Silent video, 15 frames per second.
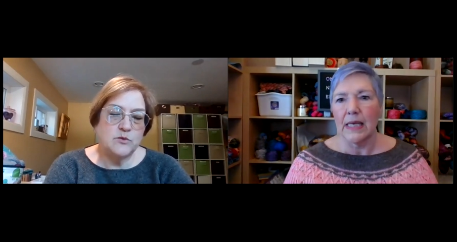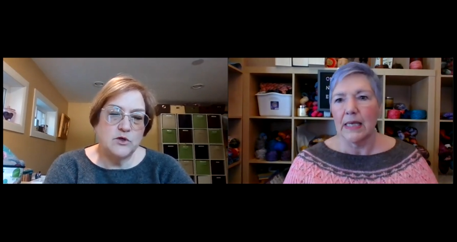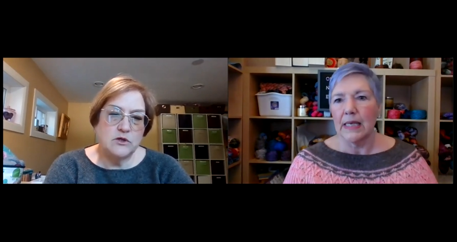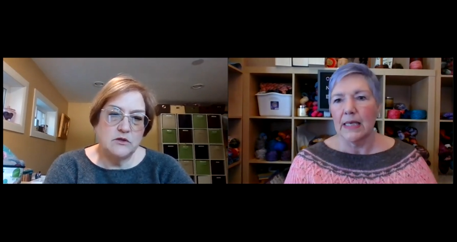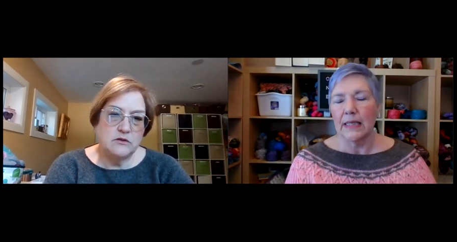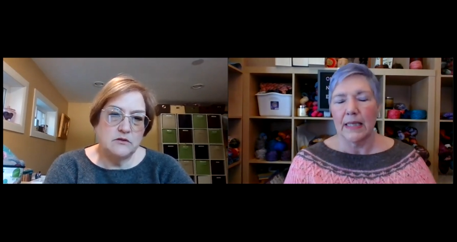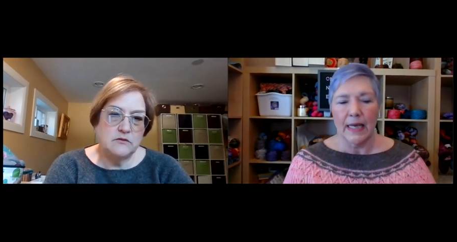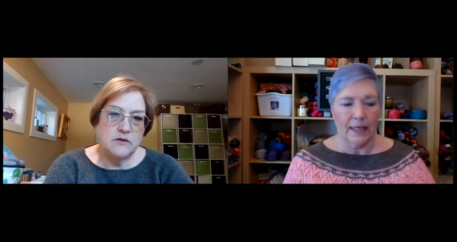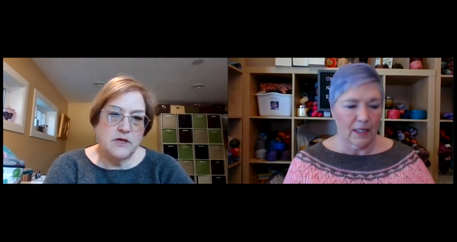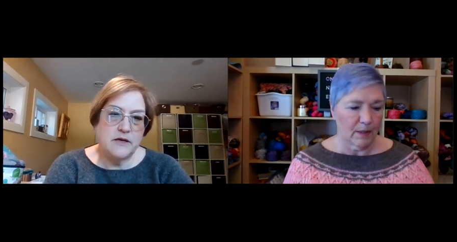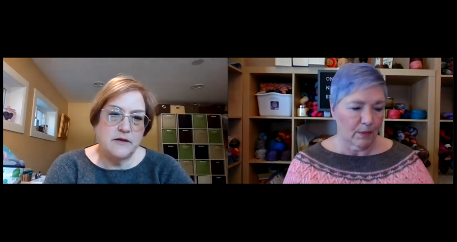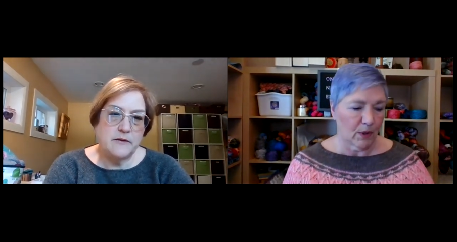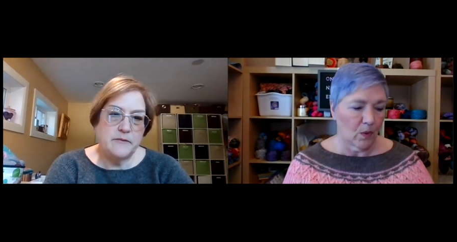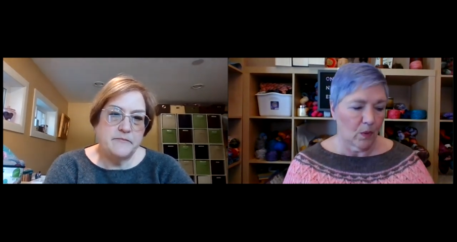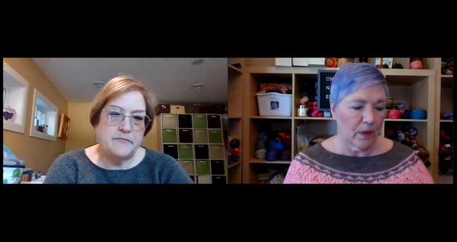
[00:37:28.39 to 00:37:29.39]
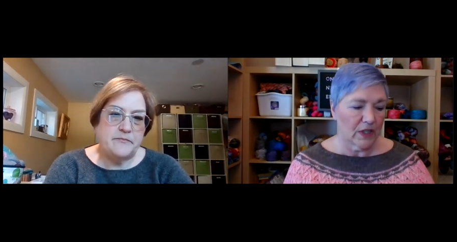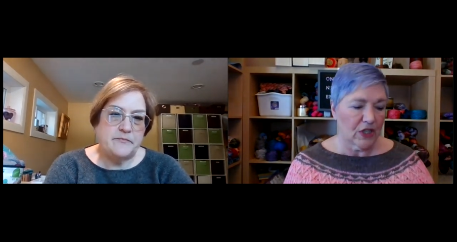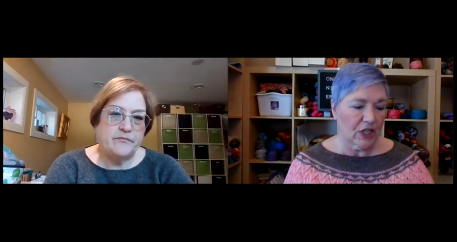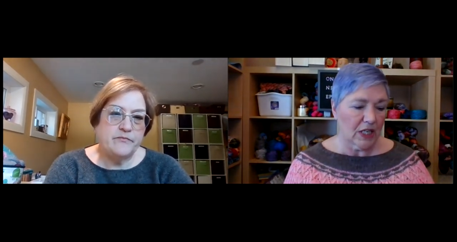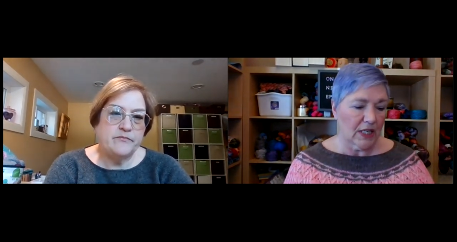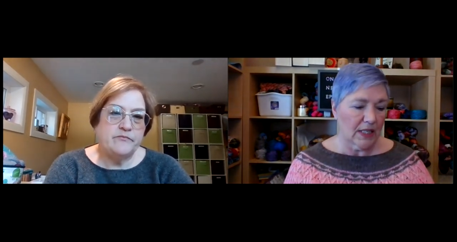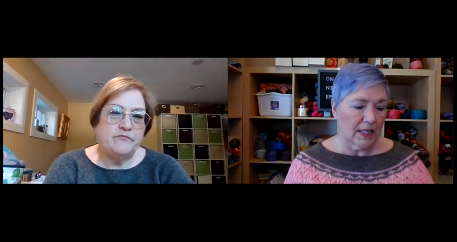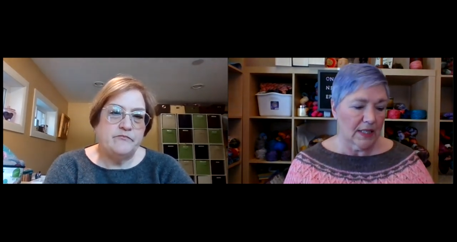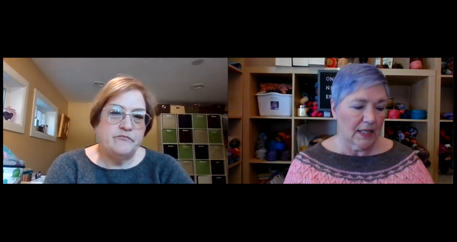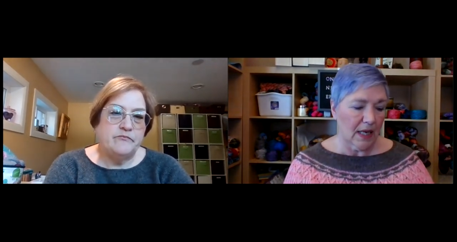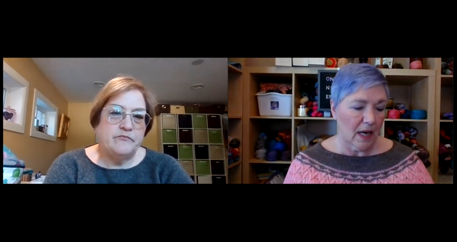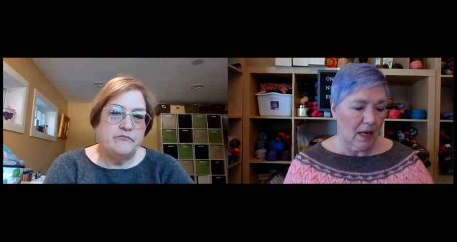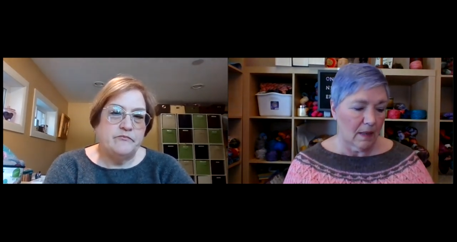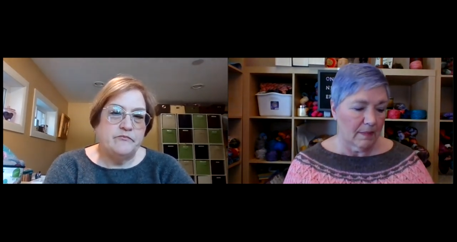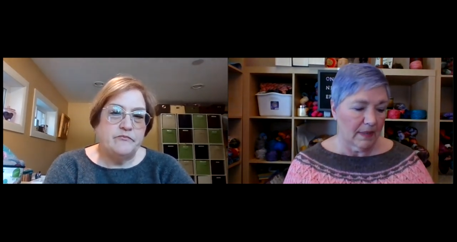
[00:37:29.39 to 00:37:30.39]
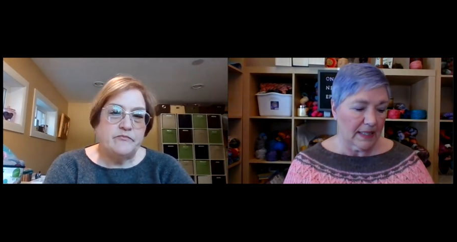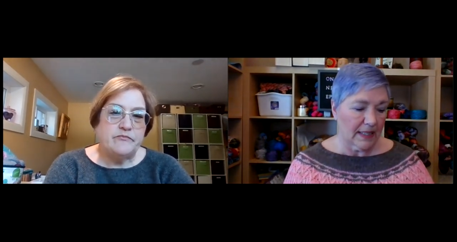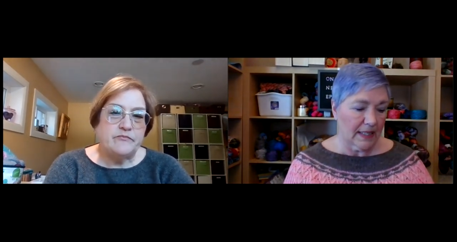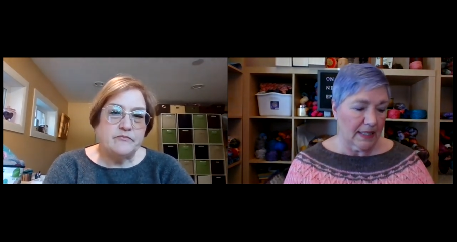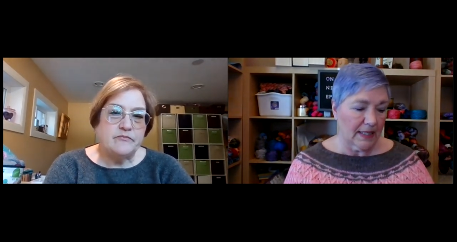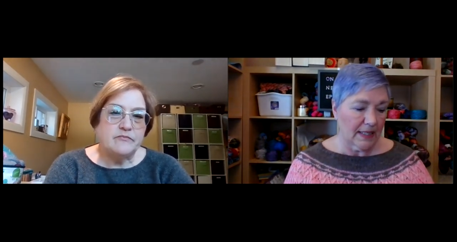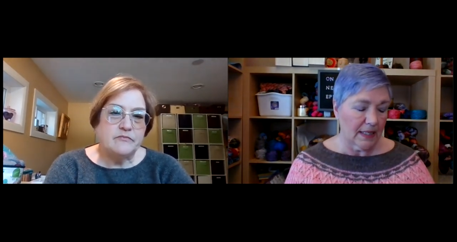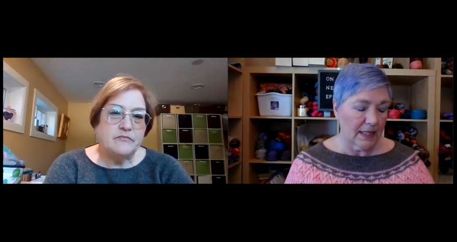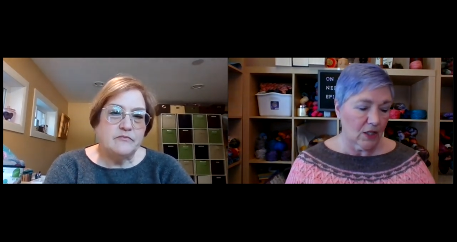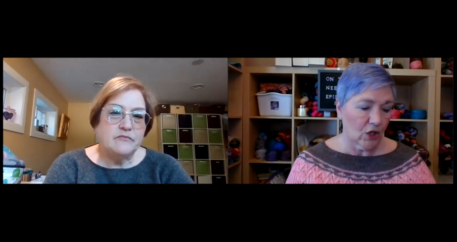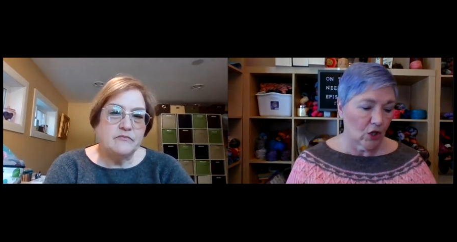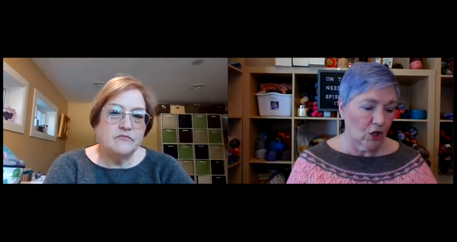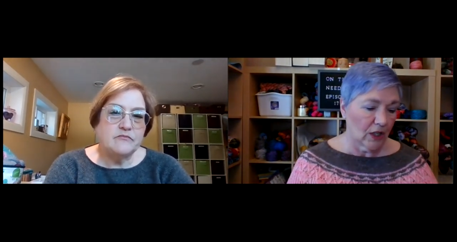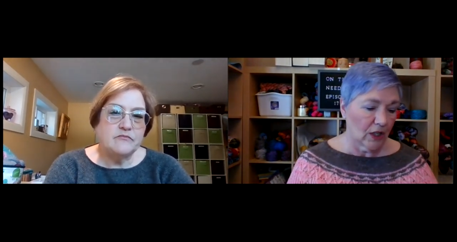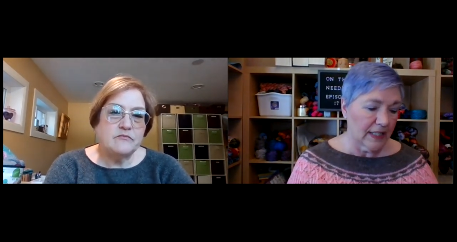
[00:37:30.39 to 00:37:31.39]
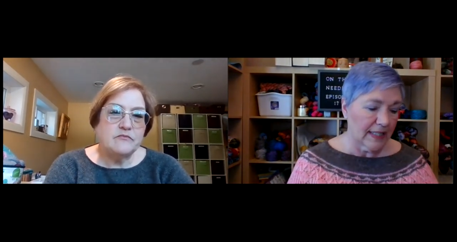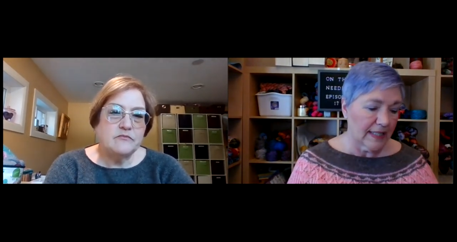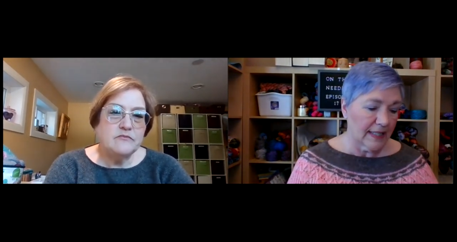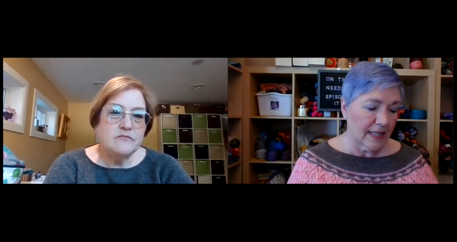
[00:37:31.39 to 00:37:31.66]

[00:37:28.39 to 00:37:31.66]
Speaker 1: Inelectable, which is, um, it says it's early